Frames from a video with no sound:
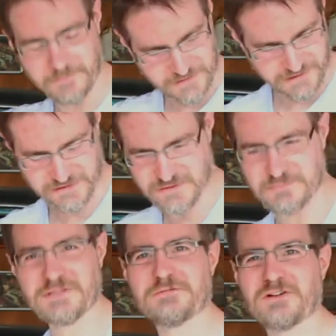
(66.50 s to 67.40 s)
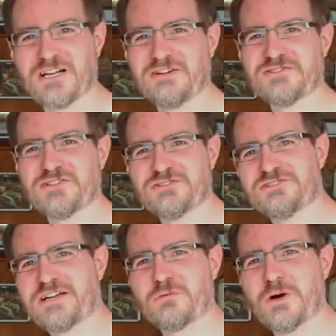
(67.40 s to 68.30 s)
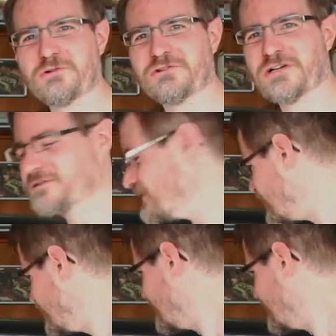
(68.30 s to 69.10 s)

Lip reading: get some different clothes on, drag the welder over